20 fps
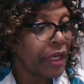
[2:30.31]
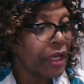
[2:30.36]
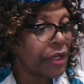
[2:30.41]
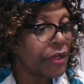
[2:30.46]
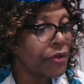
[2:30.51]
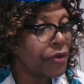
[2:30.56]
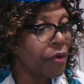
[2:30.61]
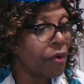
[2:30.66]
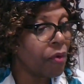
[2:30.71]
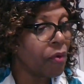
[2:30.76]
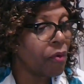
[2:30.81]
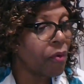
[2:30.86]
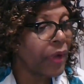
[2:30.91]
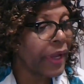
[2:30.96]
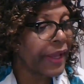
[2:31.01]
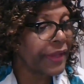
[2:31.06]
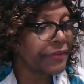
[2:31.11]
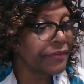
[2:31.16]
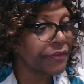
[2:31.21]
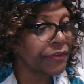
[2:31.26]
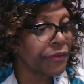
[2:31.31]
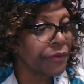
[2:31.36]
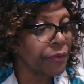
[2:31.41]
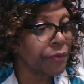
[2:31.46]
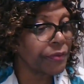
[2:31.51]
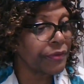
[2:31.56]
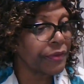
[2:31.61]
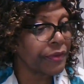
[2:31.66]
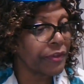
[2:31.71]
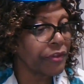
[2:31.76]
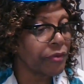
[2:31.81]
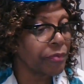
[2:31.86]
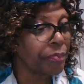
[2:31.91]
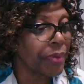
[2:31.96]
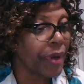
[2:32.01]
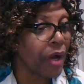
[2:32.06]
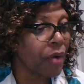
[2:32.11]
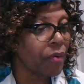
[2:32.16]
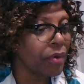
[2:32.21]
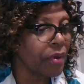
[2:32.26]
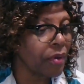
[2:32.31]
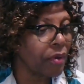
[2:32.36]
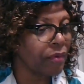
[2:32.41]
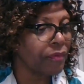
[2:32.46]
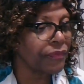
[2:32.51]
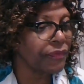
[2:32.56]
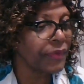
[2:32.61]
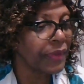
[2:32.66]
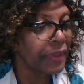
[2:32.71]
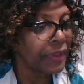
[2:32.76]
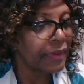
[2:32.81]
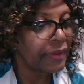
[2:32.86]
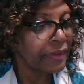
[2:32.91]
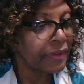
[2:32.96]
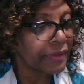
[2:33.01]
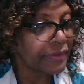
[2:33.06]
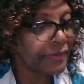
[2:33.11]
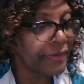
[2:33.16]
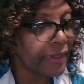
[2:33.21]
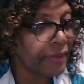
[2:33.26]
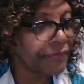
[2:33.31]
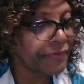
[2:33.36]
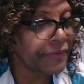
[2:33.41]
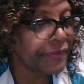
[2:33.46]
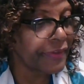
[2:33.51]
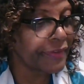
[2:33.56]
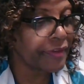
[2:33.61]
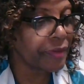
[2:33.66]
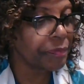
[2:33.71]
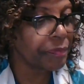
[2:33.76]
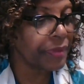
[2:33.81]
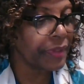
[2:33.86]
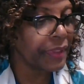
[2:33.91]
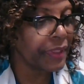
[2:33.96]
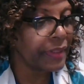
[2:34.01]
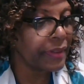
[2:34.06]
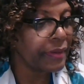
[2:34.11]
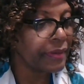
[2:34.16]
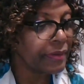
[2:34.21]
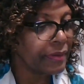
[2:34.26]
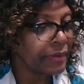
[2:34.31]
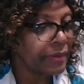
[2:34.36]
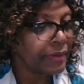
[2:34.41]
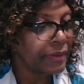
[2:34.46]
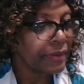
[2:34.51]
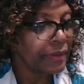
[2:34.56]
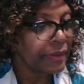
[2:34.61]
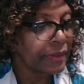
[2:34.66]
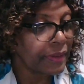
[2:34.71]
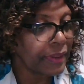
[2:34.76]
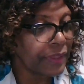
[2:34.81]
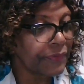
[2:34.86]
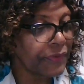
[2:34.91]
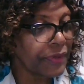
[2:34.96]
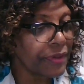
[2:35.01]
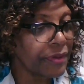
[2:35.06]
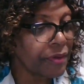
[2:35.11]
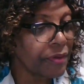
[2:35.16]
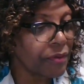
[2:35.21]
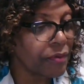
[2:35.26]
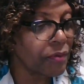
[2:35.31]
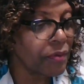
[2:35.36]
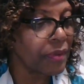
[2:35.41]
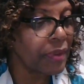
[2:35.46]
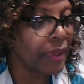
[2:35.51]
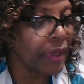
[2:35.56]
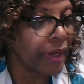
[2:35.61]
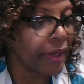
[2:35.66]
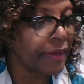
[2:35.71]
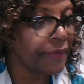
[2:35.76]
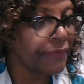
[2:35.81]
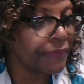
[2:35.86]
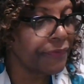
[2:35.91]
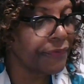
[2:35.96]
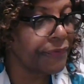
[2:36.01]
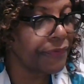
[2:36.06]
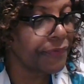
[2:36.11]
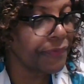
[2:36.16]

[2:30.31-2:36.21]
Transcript: No Excuses, Power of Self-Discipline, Living the Good Life,